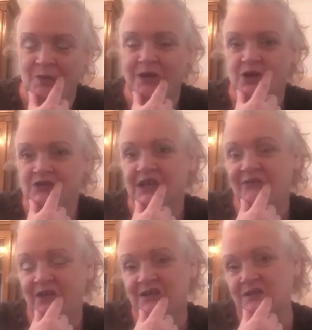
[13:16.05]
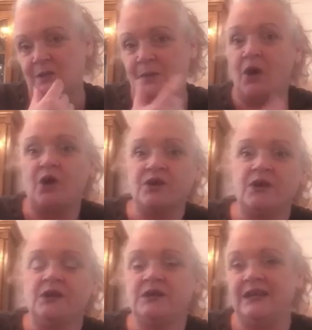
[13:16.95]
because if it's your
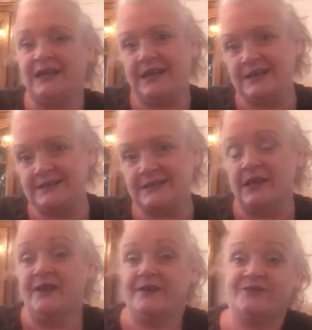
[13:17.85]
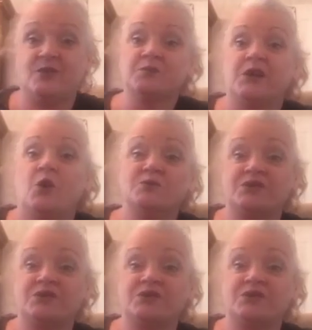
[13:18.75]
partner, your kids, if somebody comes